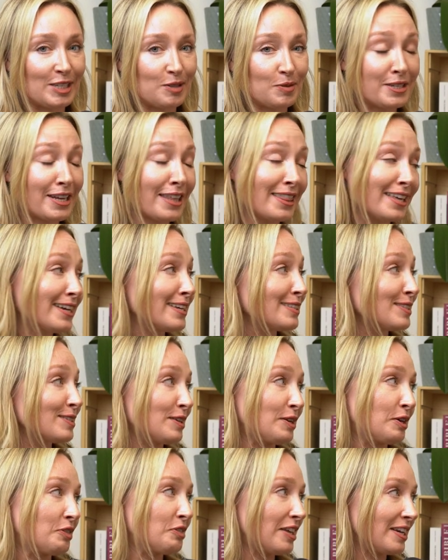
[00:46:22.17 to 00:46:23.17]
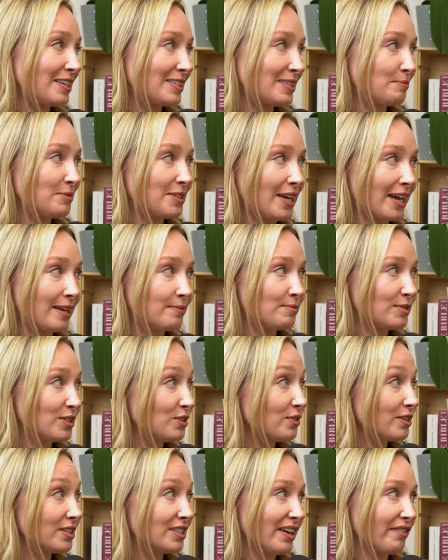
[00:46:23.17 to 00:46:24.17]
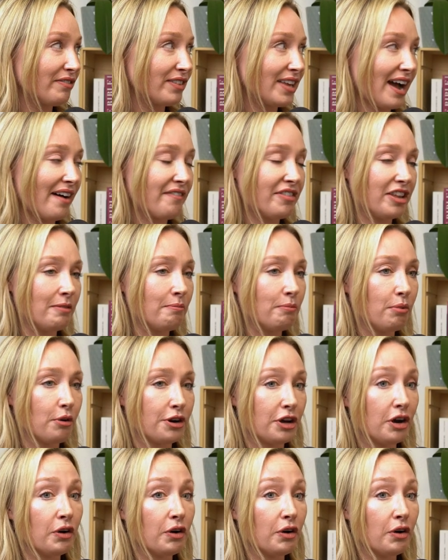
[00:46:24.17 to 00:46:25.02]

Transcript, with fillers: which I think is a good thing sometimes, you can definitely have that in Bordeaux,